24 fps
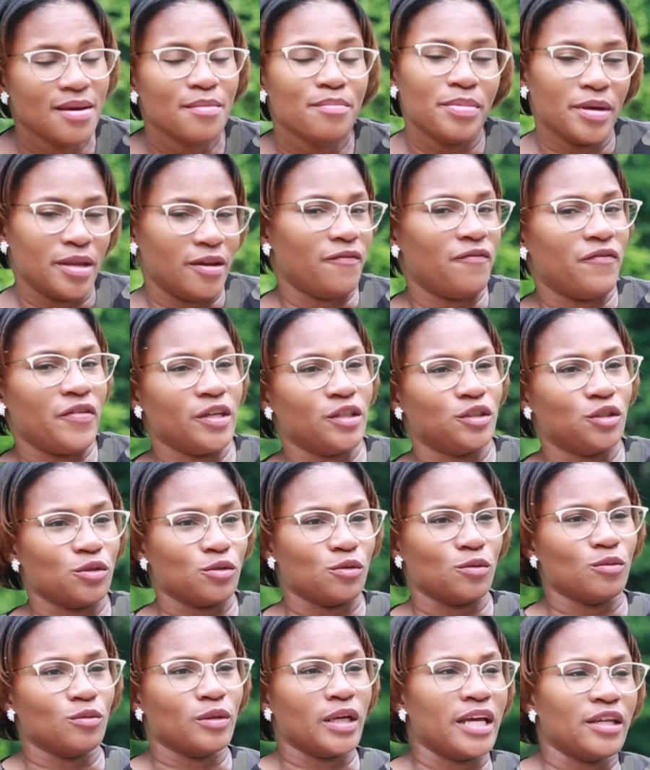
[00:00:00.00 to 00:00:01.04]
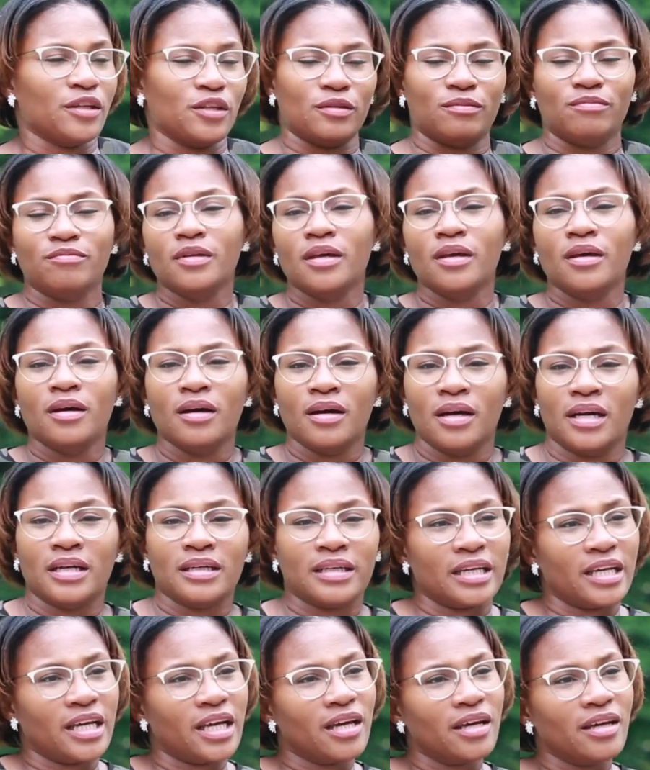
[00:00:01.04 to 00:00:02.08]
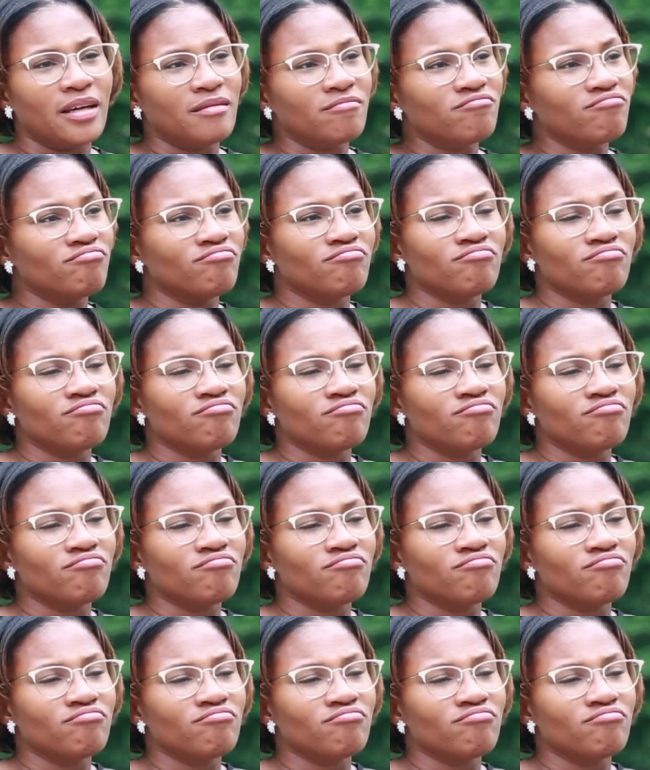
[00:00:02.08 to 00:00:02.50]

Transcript: beneficial. And again,